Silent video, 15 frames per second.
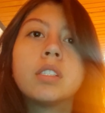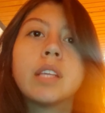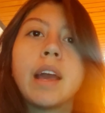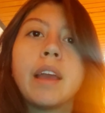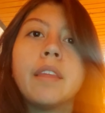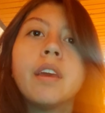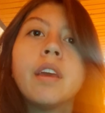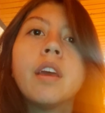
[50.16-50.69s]

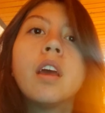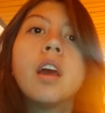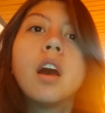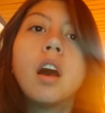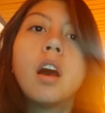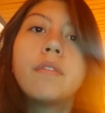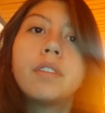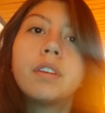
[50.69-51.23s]
side
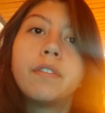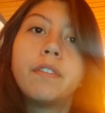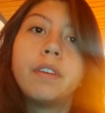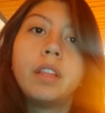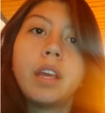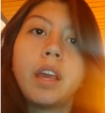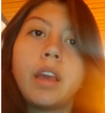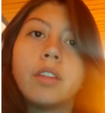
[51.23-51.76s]
of the
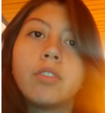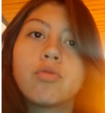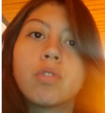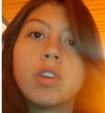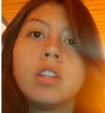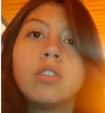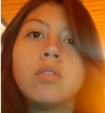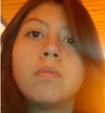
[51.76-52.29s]
feed
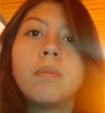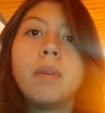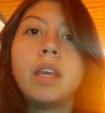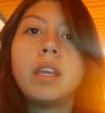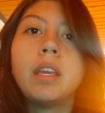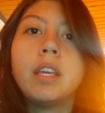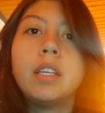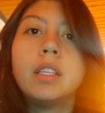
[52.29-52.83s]
entry to
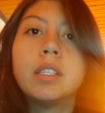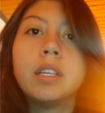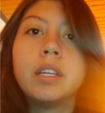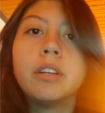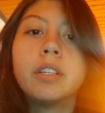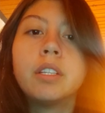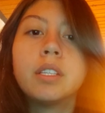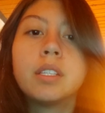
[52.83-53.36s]
make
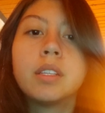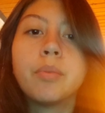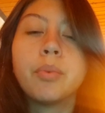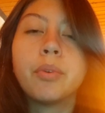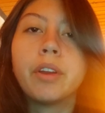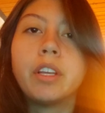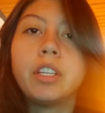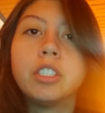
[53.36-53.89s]
easier the
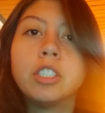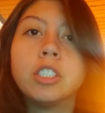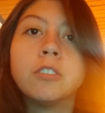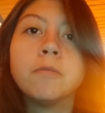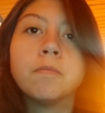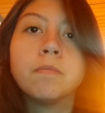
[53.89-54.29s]
separation.